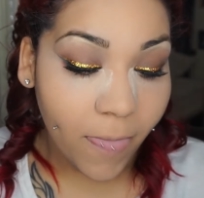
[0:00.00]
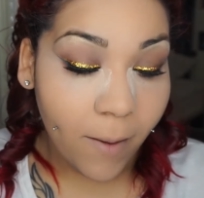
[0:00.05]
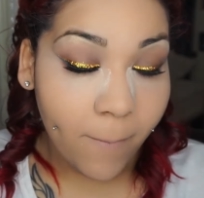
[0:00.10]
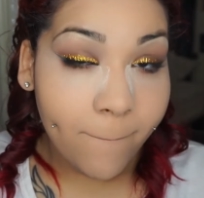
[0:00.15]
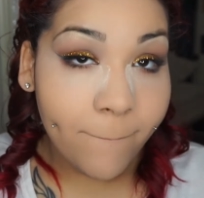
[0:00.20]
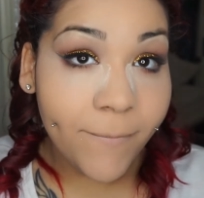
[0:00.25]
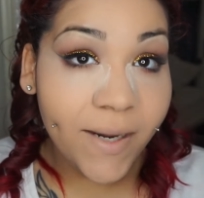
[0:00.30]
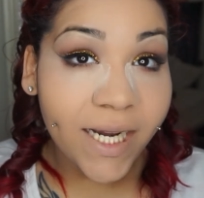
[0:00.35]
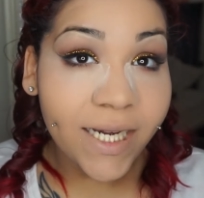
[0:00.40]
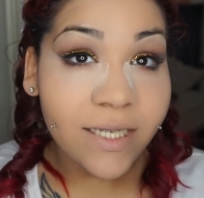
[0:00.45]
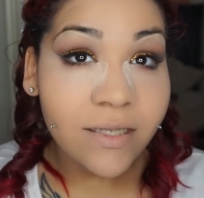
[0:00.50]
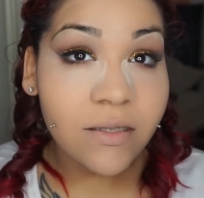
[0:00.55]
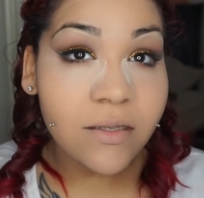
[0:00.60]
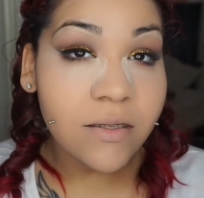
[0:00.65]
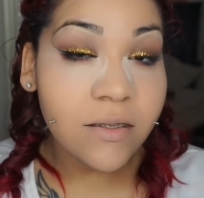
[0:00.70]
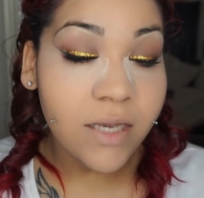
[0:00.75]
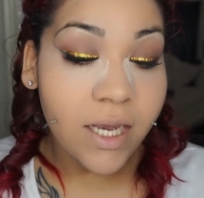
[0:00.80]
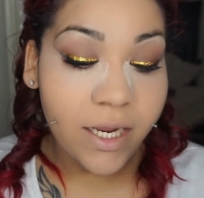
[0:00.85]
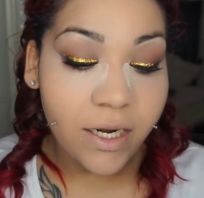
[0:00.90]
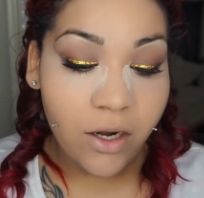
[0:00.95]
my
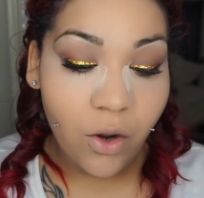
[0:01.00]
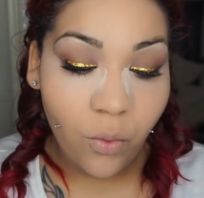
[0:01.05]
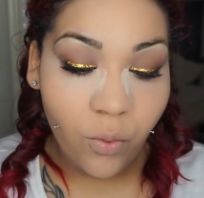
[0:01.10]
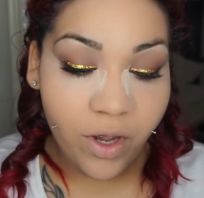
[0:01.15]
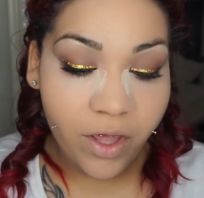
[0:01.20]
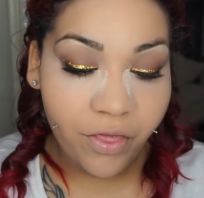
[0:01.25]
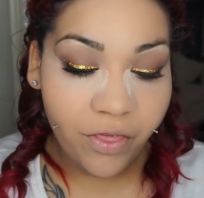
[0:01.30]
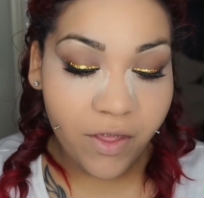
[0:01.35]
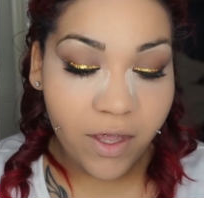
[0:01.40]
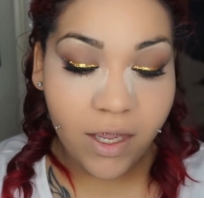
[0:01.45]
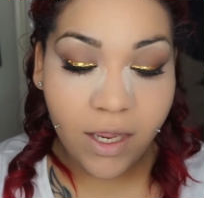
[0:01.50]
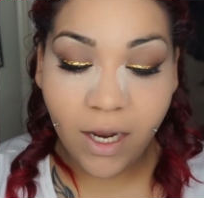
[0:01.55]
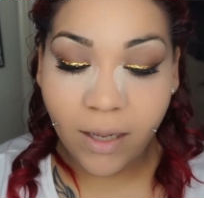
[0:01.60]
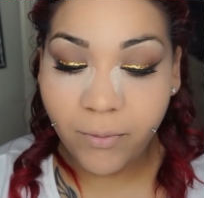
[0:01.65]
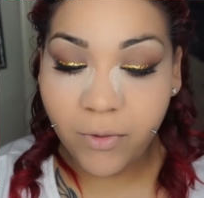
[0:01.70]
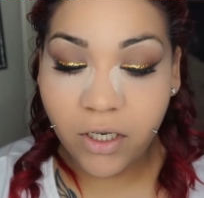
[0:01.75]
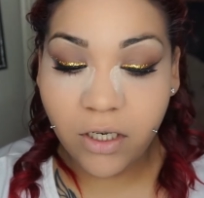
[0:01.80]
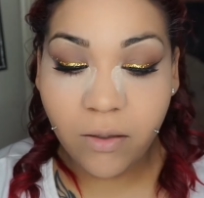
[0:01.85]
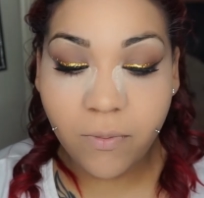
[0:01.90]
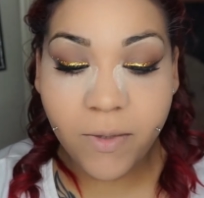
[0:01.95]
skin with it.
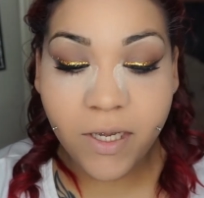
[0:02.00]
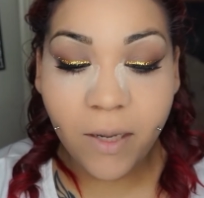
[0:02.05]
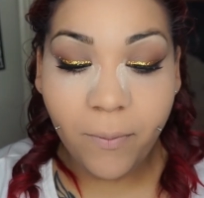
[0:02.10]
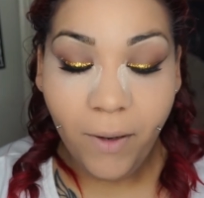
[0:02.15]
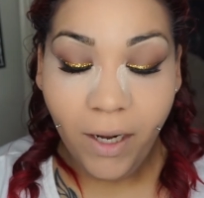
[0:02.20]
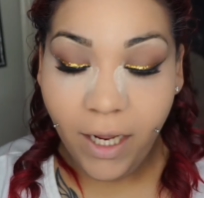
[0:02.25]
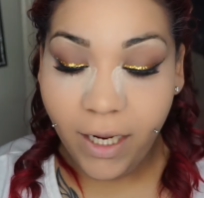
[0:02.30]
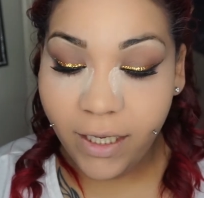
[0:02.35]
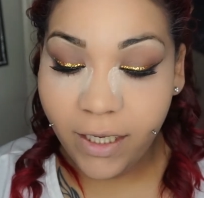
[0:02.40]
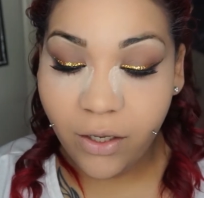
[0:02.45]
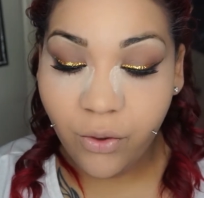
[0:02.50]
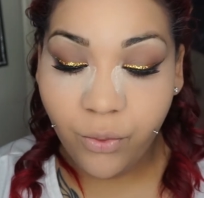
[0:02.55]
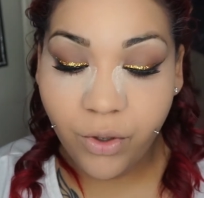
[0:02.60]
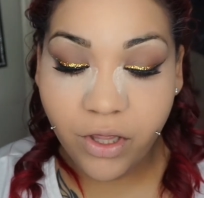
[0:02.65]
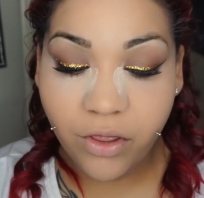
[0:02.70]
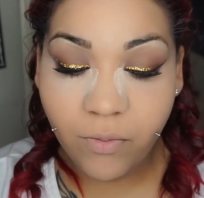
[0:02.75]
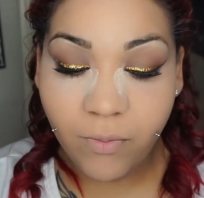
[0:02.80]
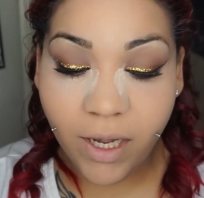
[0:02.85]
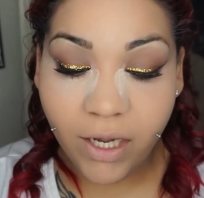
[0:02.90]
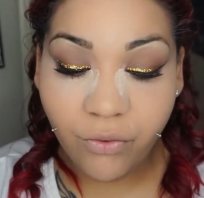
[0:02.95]
I'm gonna be applying it
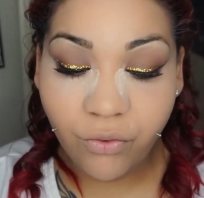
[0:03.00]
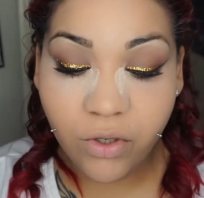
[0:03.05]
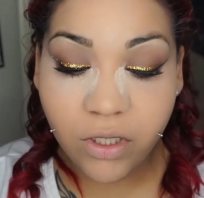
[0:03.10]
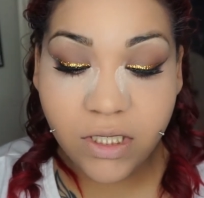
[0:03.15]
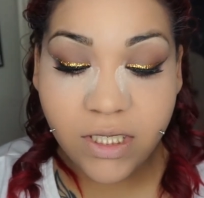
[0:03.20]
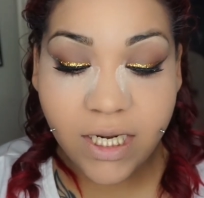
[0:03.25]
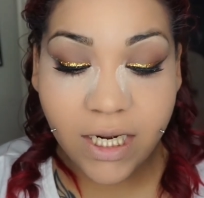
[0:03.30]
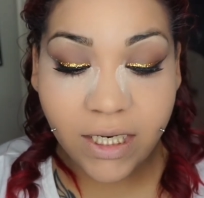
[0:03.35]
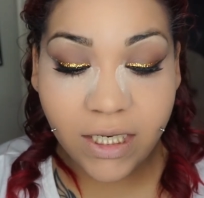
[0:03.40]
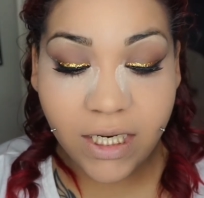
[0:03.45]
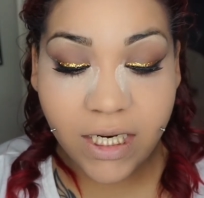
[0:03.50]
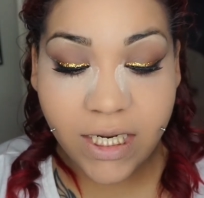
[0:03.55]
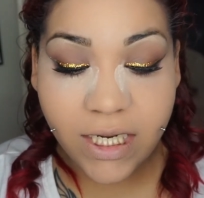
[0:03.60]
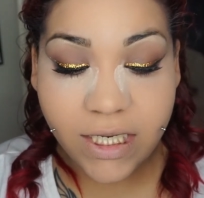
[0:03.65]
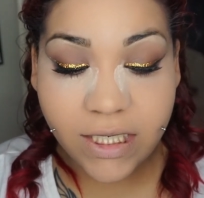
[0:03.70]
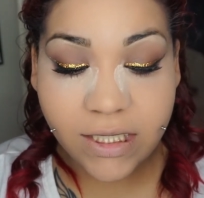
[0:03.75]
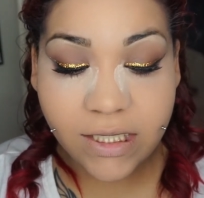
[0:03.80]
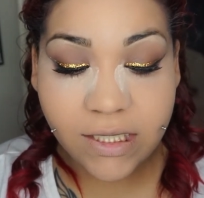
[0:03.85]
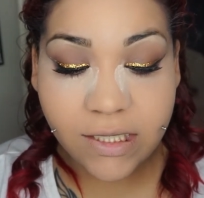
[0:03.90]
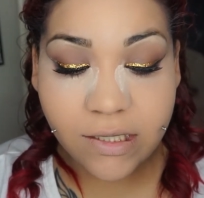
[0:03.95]
with my Real
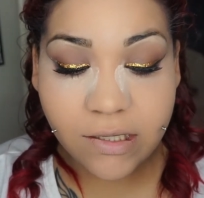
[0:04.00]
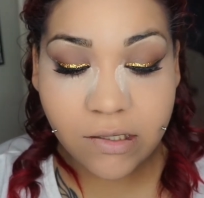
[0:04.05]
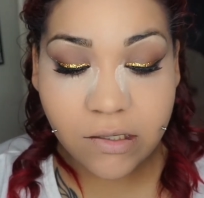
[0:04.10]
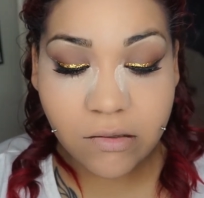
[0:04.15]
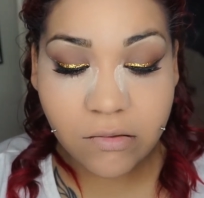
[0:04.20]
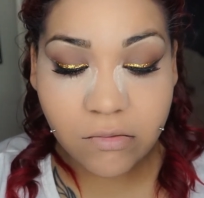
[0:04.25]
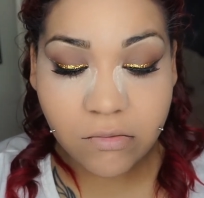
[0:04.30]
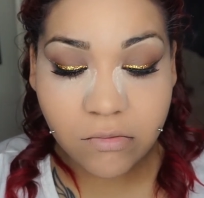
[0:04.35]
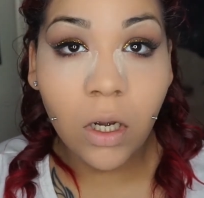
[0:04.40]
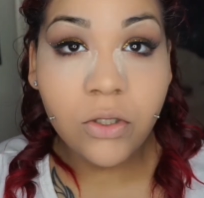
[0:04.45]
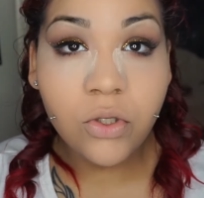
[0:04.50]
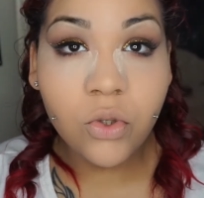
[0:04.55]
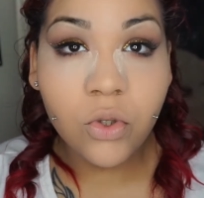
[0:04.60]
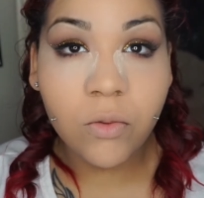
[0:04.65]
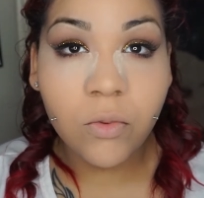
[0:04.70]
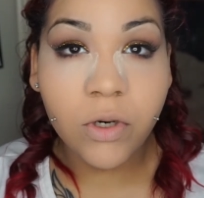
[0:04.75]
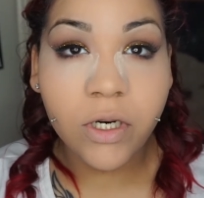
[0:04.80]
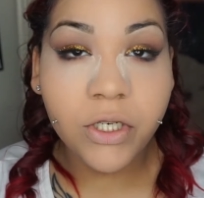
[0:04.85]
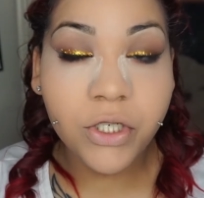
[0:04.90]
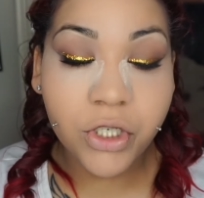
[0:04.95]
Techniques
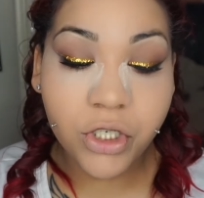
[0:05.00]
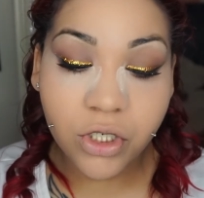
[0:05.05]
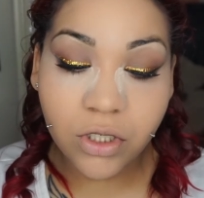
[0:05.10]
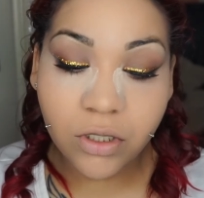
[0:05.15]
contour brush.